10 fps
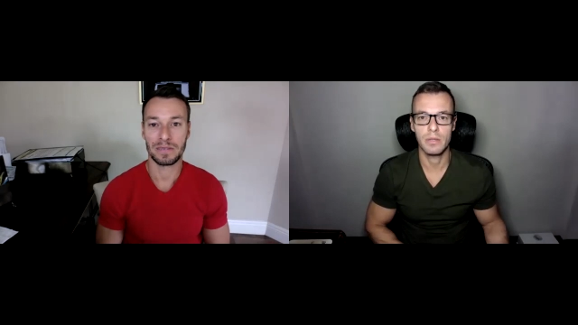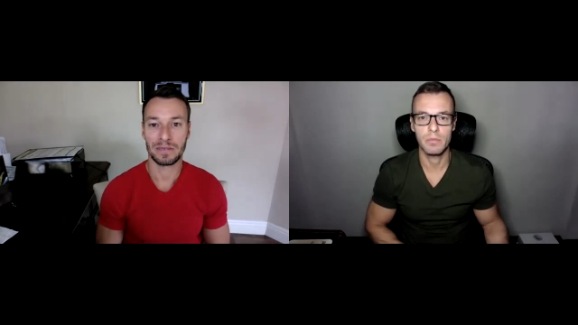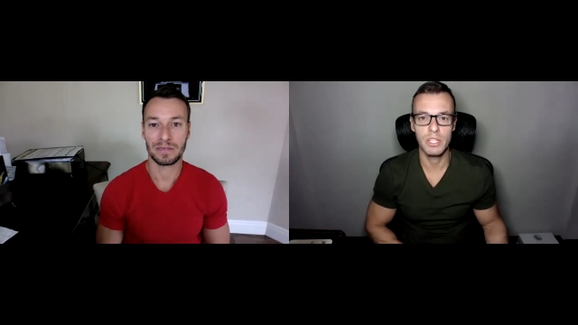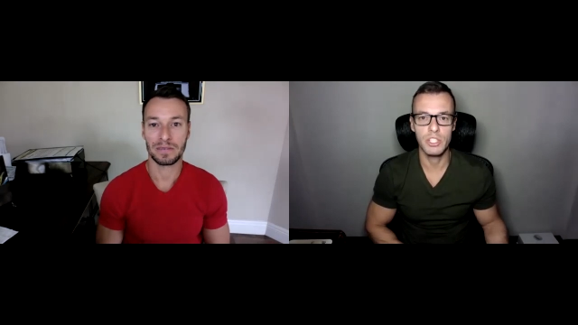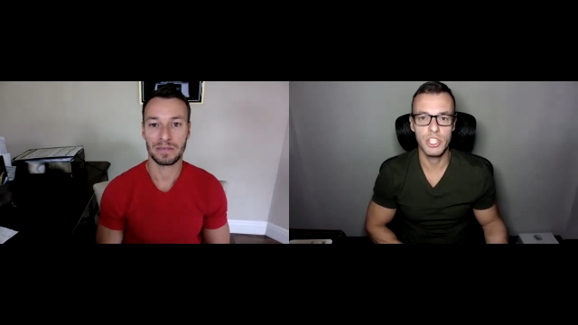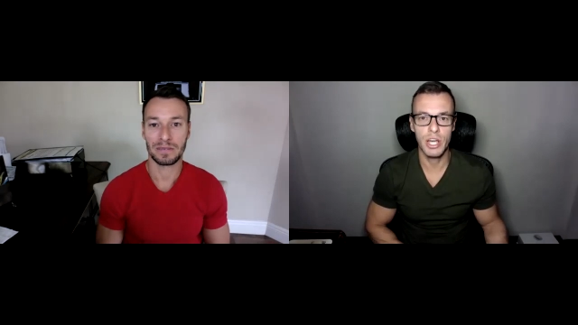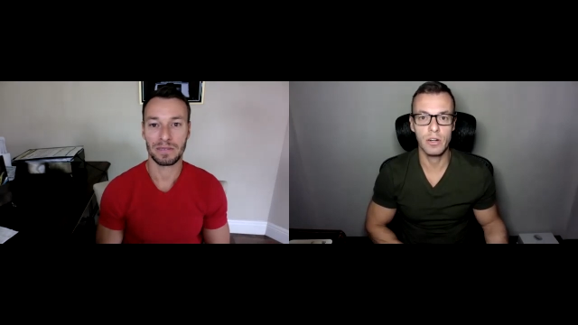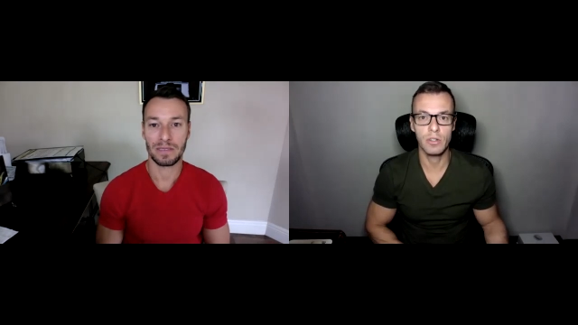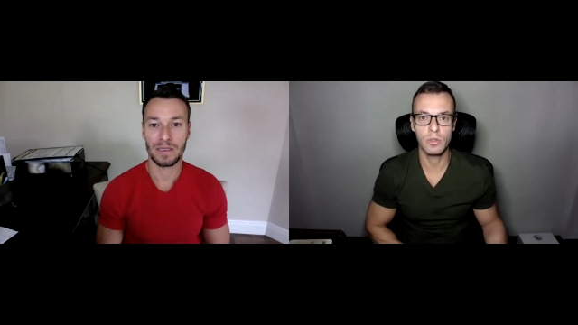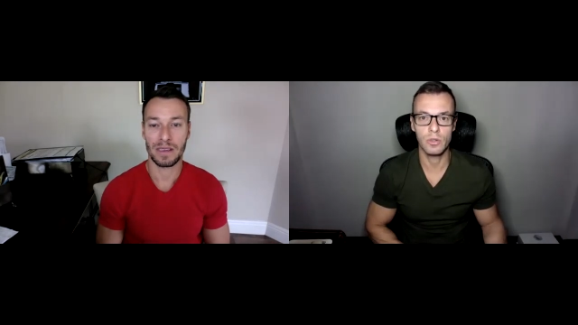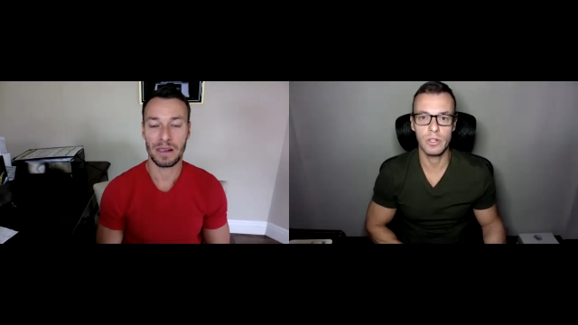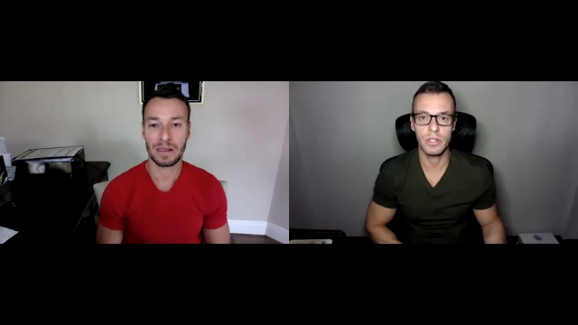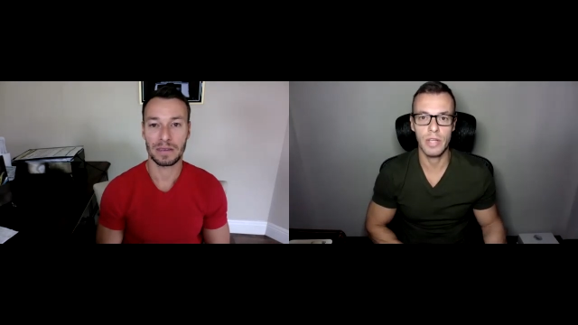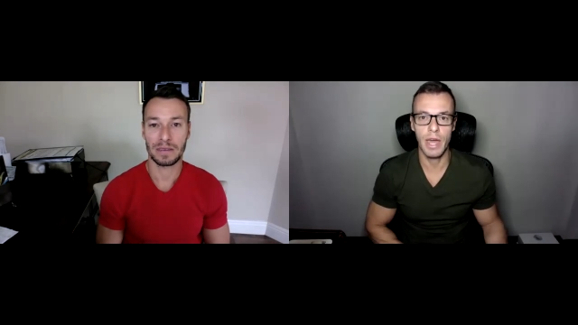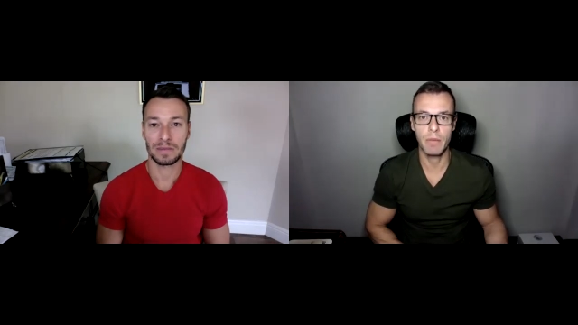Speaker 1: Michelle
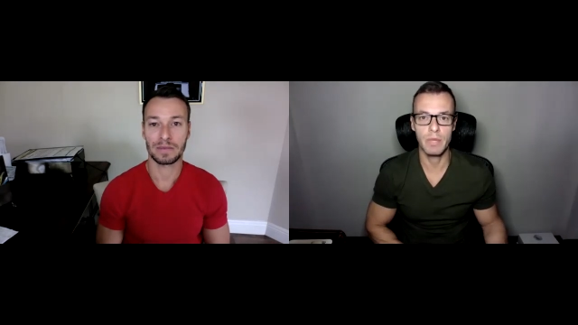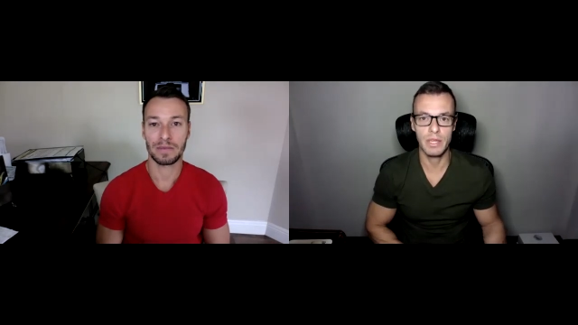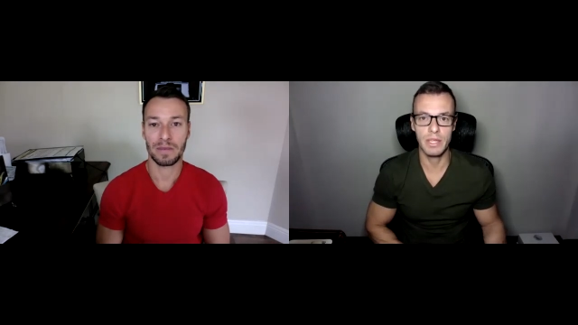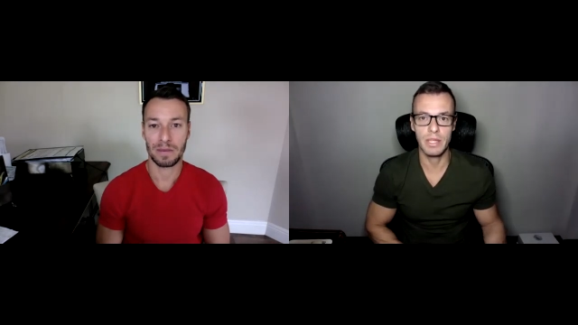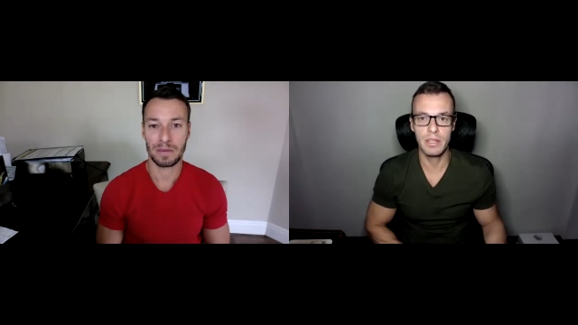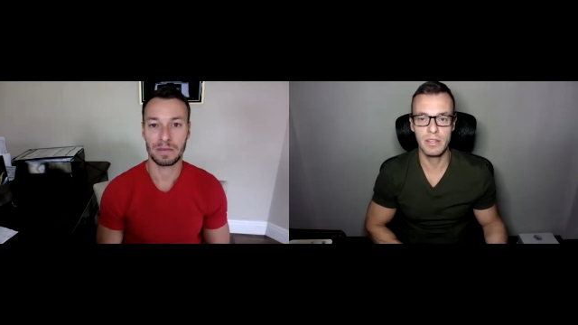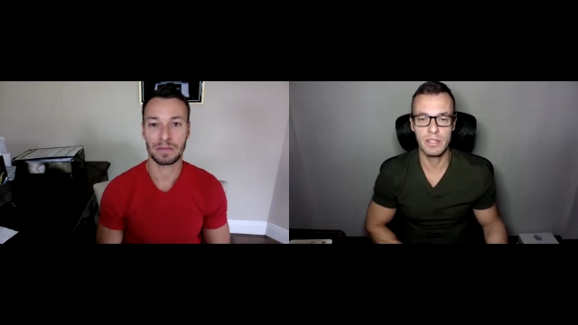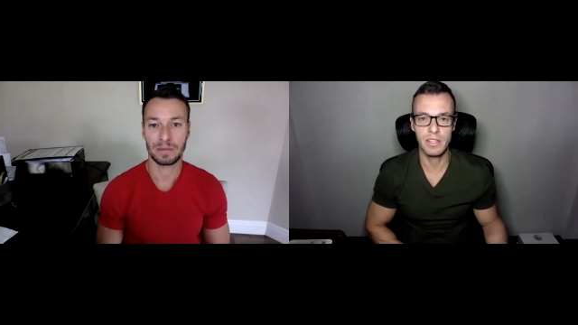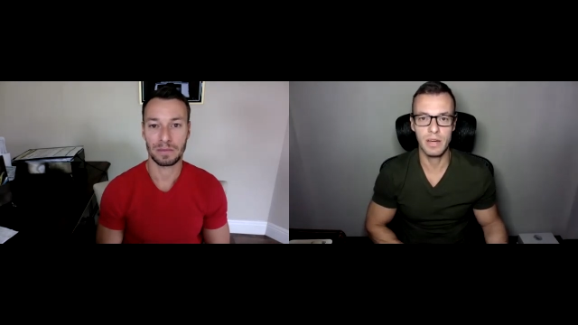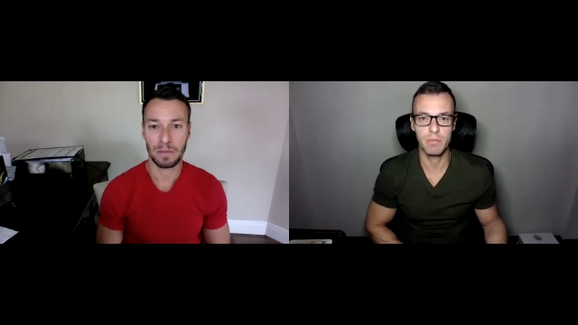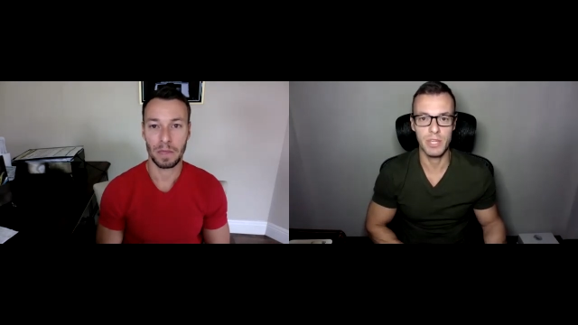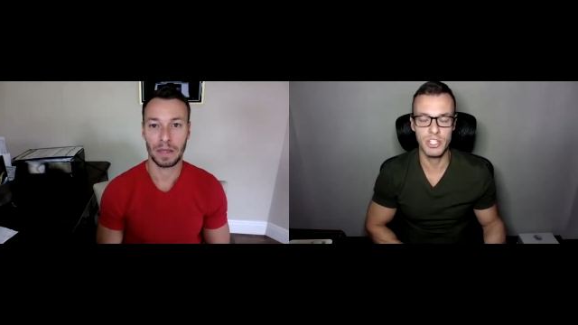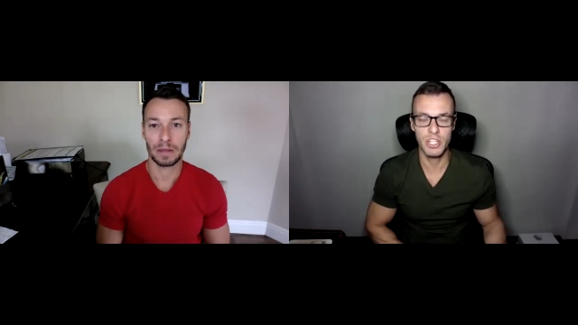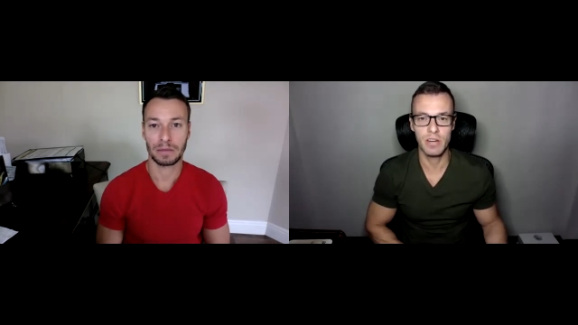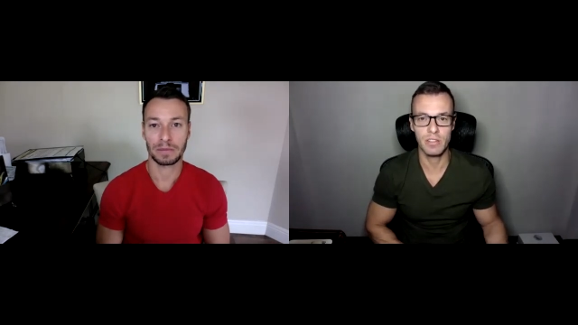Lord, M E, it's not
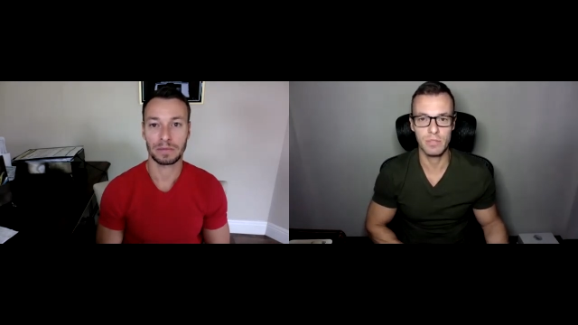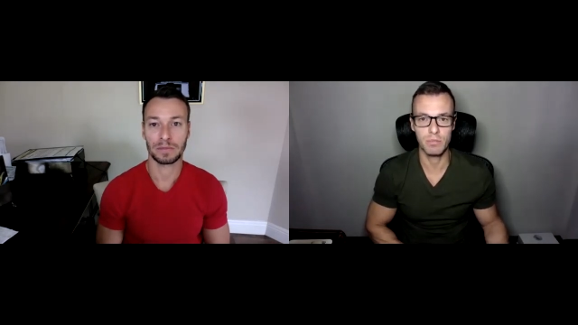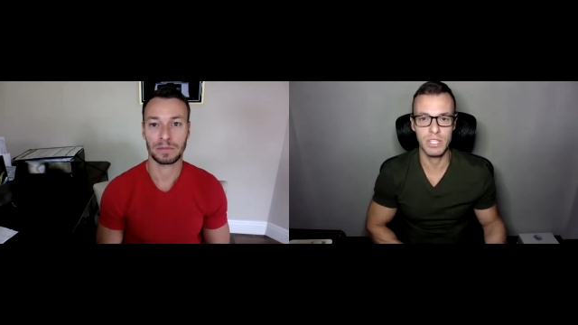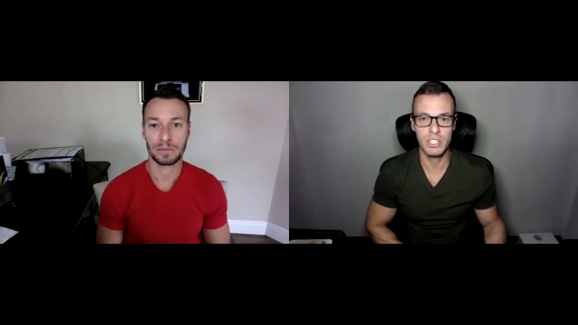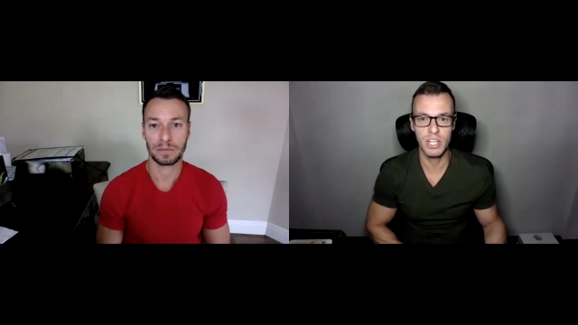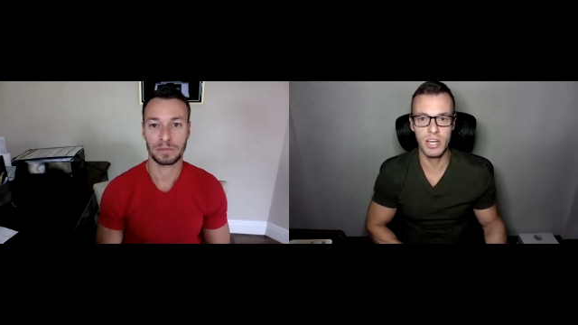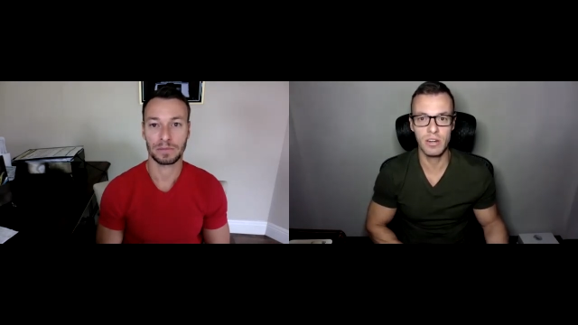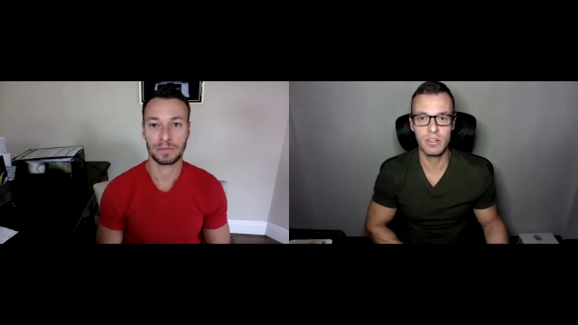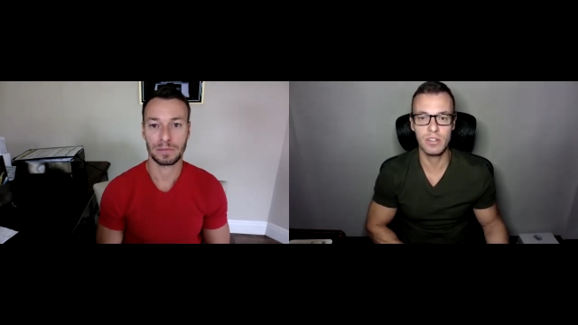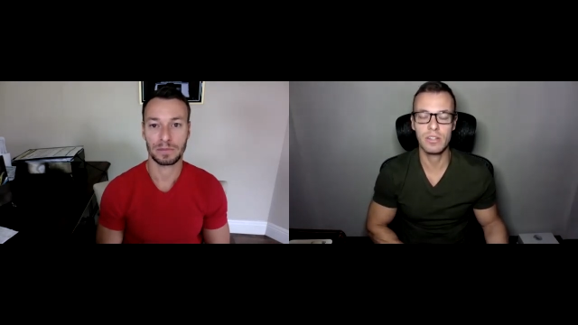Michelle, it's Michelle